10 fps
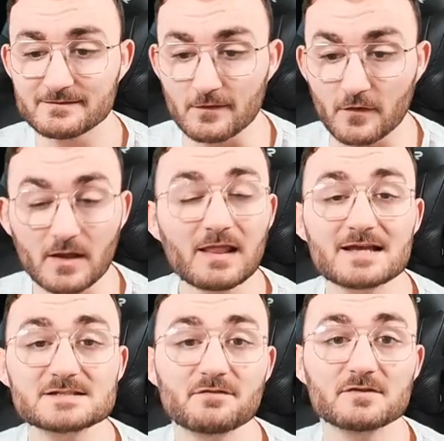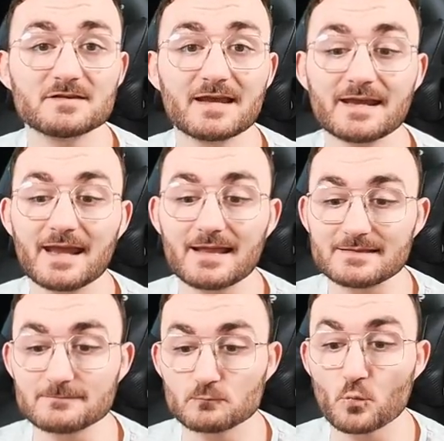the class of the tank,
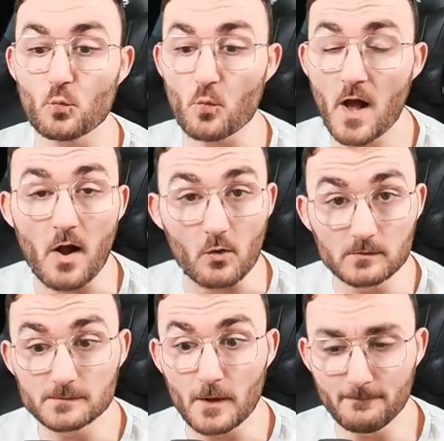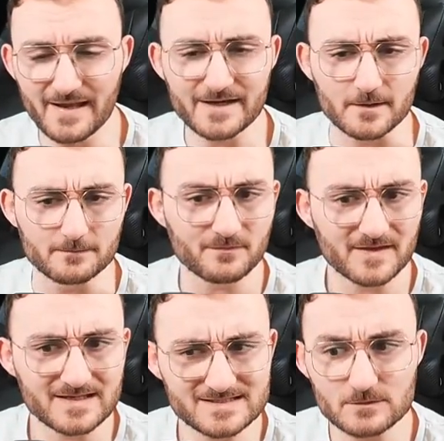and wow, a medium.
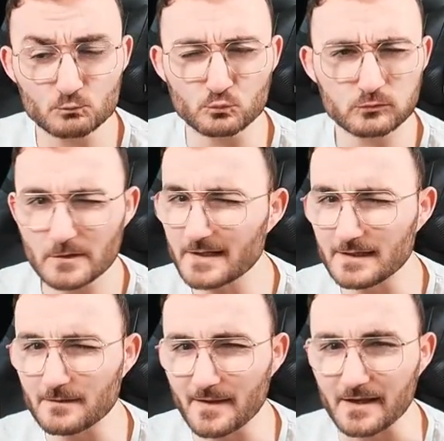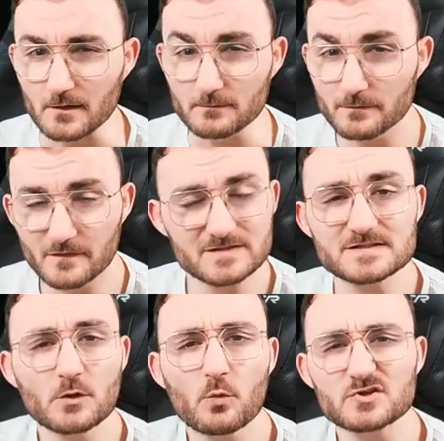Is it really a medium? This is
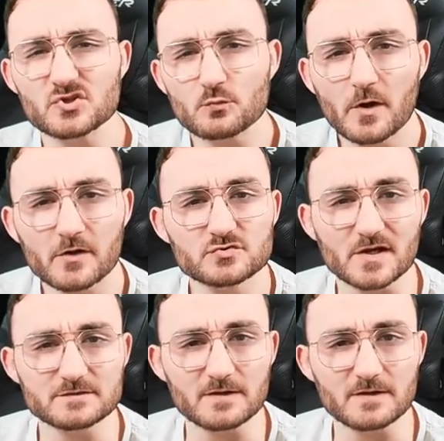the question we're going to try to